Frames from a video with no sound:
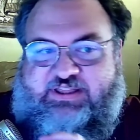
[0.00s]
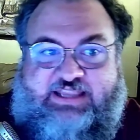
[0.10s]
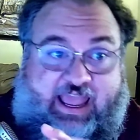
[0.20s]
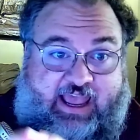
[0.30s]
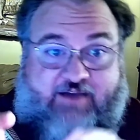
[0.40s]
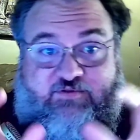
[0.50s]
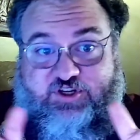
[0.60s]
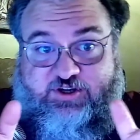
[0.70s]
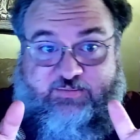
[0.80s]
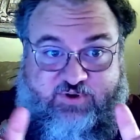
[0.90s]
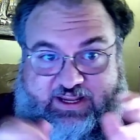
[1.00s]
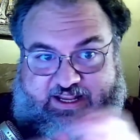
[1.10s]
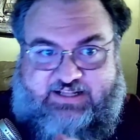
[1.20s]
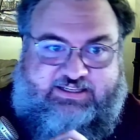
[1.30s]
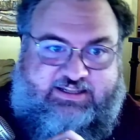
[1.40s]
The average number of
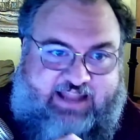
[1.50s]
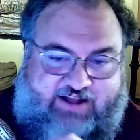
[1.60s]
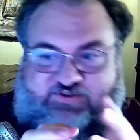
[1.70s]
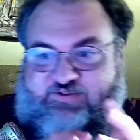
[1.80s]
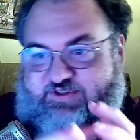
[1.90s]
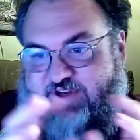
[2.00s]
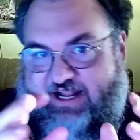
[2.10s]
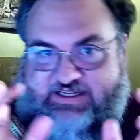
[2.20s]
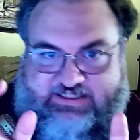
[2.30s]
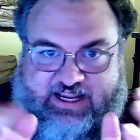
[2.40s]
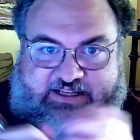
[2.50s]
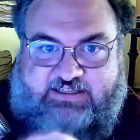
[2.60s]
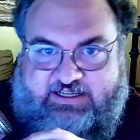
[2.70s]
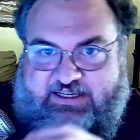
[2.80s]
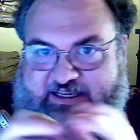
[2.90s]
kids in households in the United States
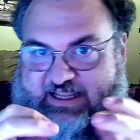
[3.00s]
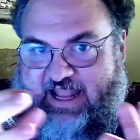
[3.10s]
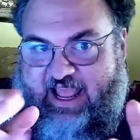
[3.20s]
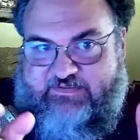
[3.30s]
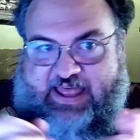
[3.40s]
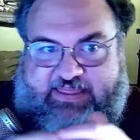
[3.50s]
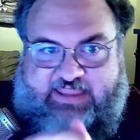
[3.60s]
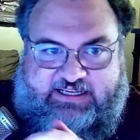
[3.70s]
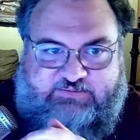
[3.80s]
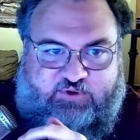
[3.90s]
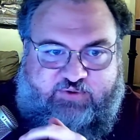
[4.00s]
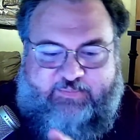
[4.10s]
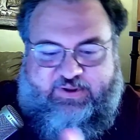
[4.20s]
can have that decimal, right?